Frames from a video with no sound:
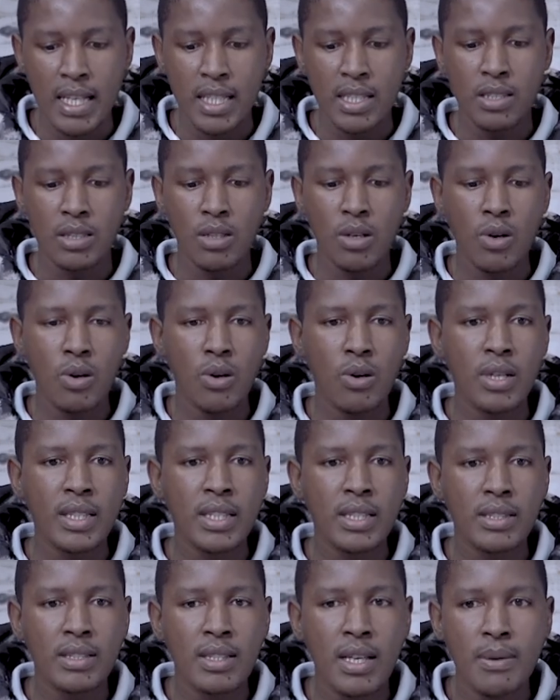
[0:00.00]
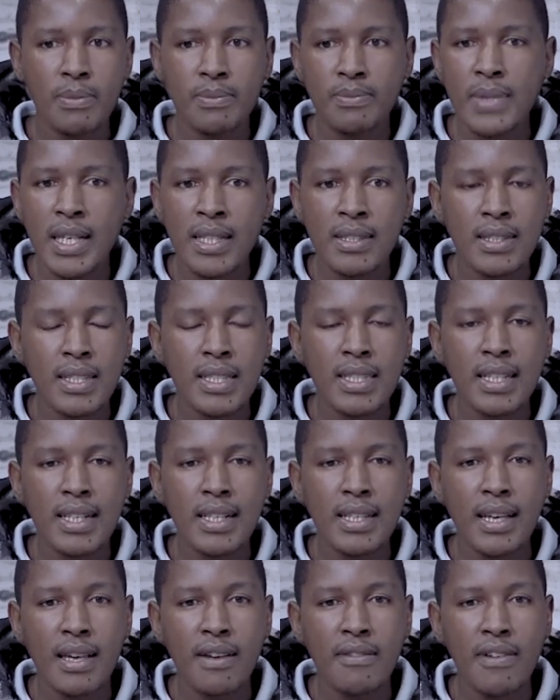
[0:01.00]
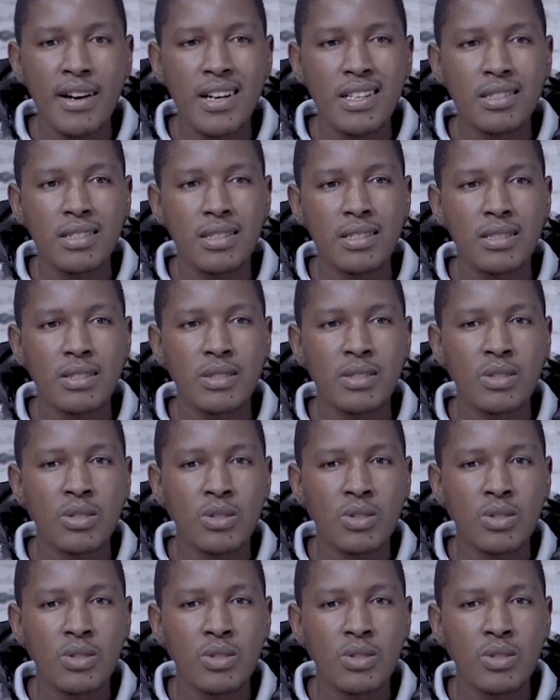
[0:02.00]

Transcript: so it, the XT3 gave us